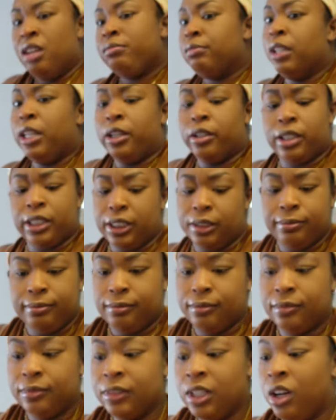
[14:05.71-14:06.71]
Literally. I
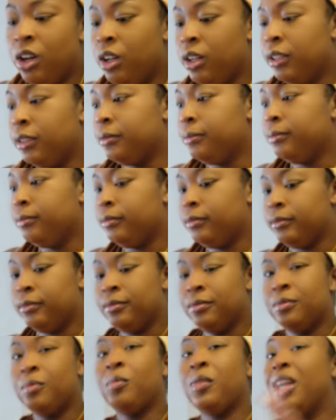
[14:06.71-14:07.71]
don't know you were recording
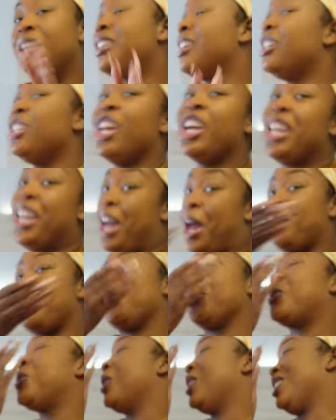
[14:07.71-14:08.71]
content. you know, yeah, I've
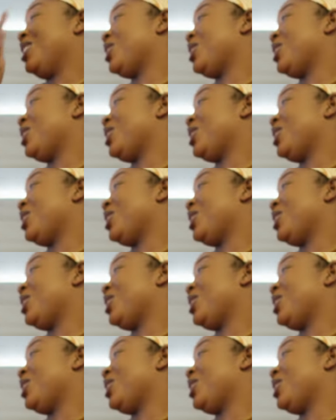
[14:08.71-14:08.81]
been recording